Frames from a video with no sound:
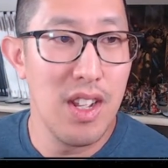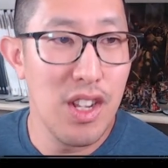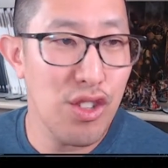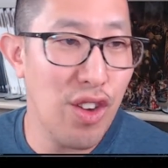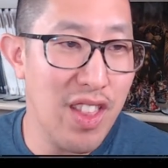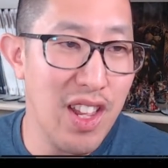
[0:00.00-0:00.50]

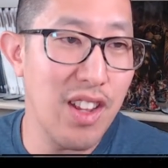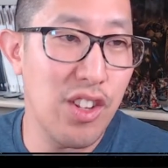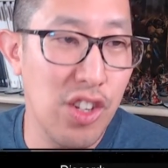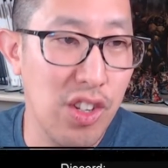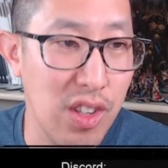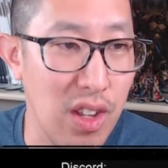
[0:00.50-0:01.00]
So I think it's
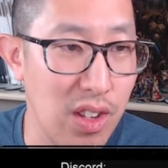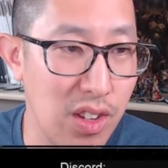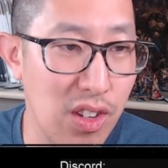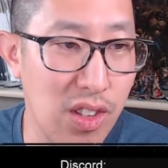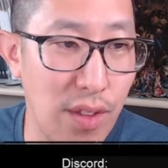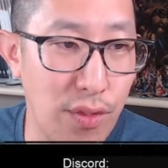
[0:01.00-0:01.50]

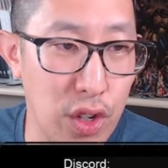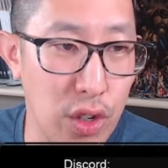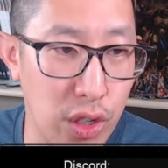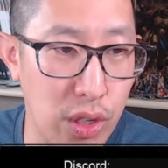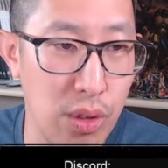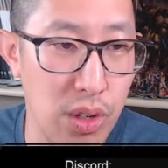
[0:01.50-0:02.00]
just
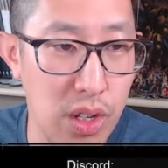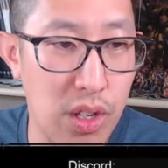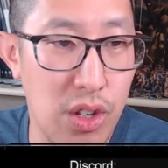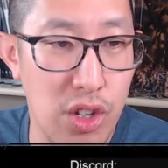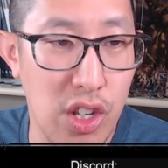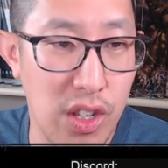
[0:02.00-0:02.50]
difficult to
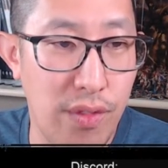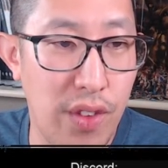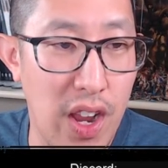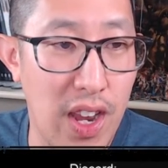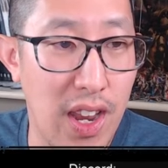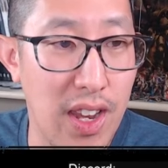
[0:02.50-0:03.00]

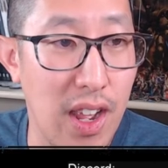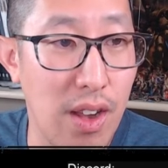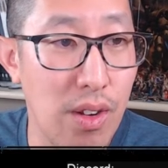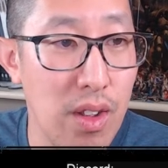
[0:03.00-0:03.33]
justify that now.